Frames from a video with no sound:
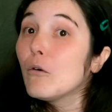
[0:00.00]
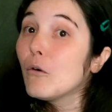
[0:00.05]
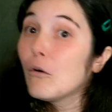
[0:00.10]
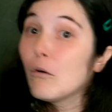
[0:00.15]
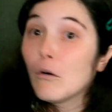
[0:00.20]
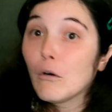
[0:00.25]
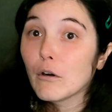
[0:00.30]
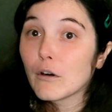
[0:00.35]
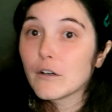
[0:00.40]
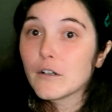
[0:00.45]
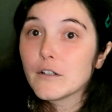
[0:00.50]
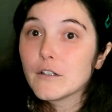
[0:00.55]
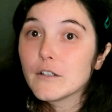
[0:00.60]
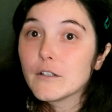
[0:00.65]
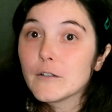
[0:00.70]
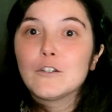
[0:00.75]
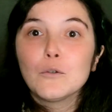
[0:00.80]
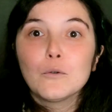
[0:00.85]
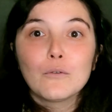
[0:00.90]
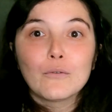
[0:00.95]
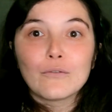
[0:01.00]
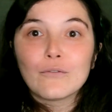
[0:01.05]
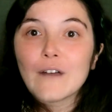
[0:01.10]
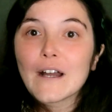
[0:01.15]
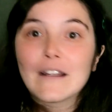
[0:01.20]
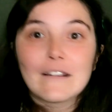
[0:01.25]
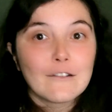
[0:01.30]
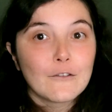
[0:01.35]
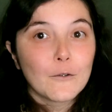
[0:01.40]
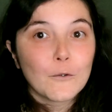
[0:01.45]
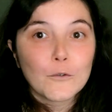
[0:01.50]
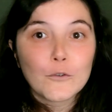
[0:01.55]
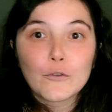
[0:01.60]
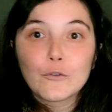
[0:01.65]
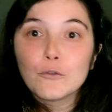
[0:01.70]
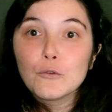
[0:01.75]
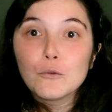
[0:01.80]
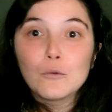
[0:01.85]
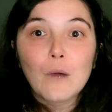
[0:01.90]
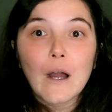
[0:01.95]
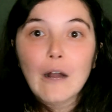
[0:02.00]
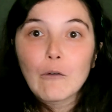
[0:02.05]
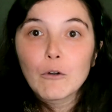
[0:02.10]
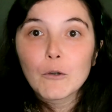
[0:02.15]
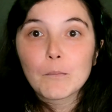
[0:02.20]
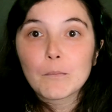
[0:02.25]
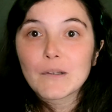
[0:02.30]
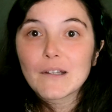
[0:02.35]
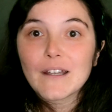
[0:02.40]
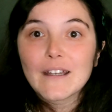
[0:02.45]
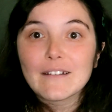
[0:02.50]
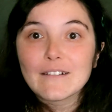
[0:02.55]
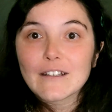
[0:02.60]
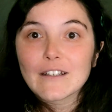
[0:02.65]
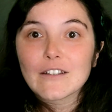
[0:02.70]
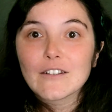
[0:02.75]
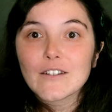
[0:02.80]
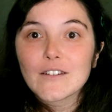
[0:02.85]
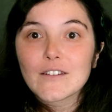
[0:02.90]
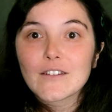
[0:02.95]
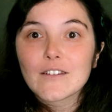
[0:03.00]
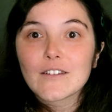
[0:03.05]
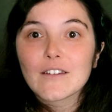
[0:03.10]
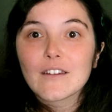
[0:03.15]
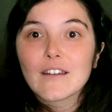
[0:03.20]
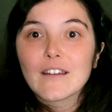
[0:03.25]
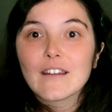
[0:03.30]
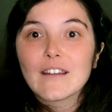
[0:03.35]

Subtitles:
Or you'll find those 2-hour playlists